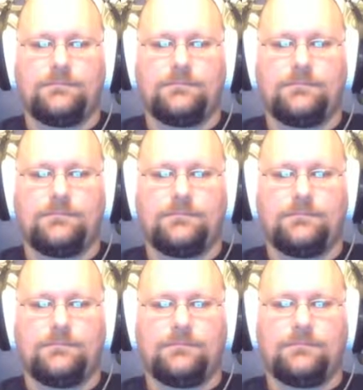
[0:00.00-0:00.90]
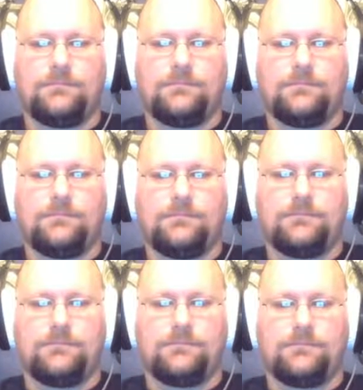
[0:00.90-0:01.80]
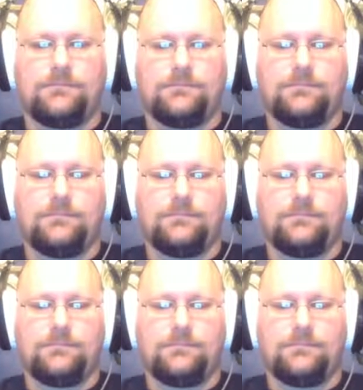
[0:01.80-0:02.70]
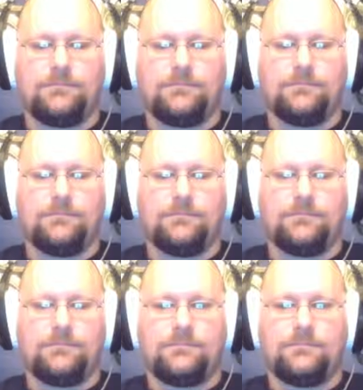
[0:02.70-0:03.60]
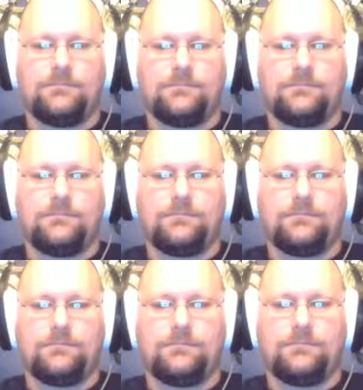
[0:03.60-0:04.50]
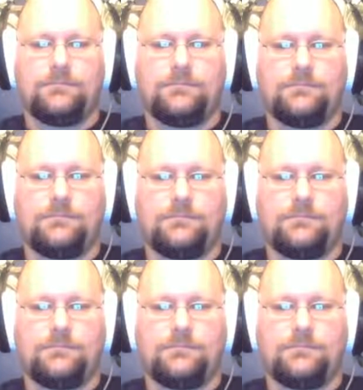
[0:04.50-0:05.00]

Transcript: (silent)